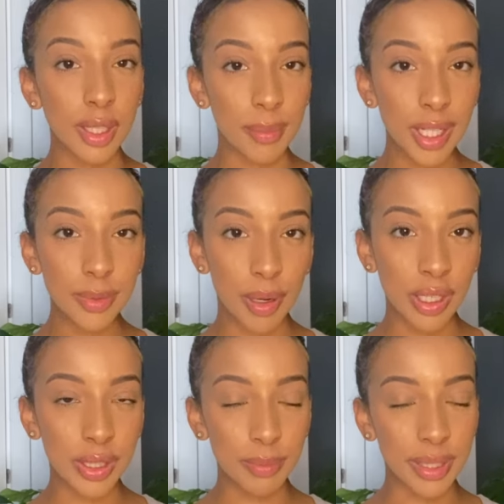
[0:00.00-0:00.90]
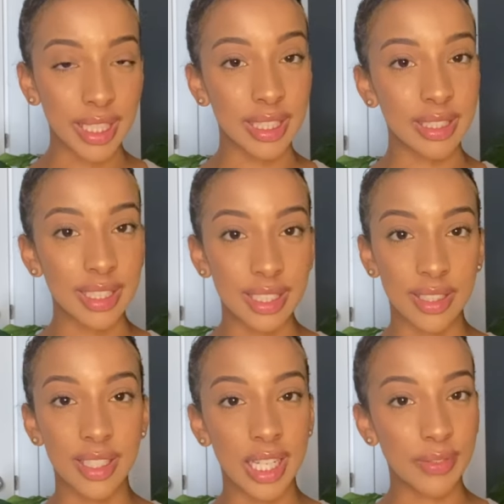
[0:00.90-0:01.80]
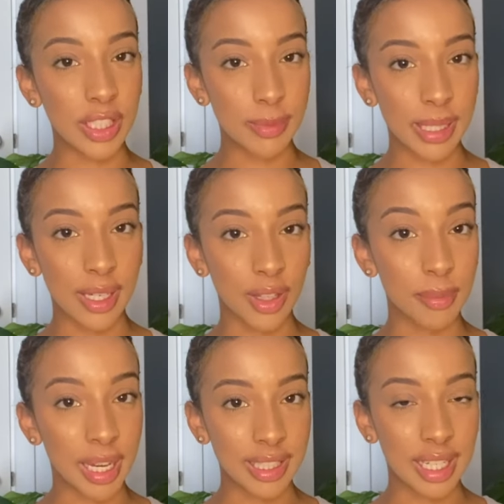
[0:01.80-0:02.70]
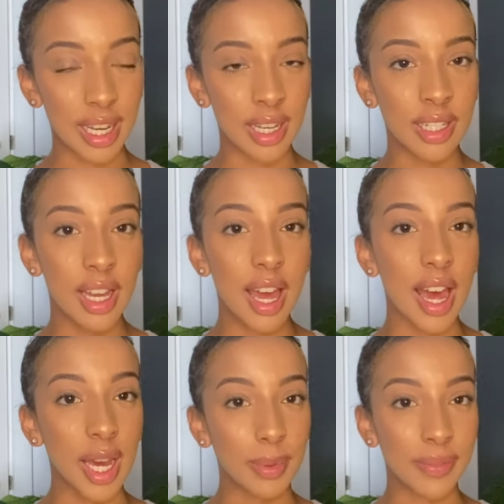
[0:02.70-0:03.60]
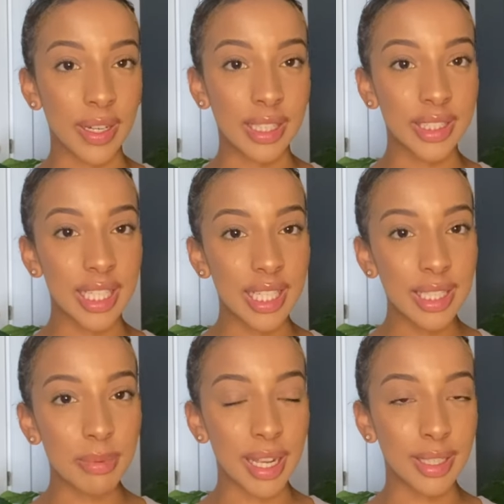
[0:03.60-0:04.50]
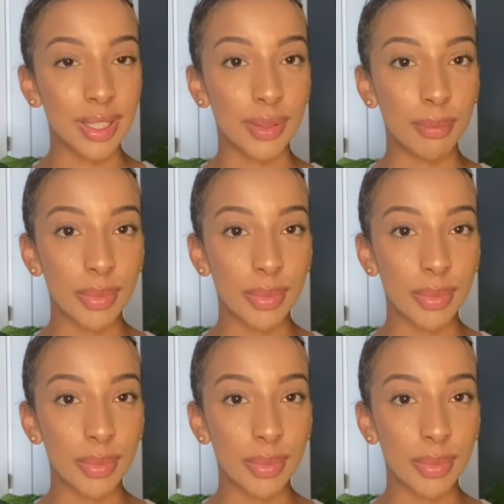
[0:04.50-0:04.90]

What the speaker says: The Metropolitan Police didn't even speak on the matter. However, the Independent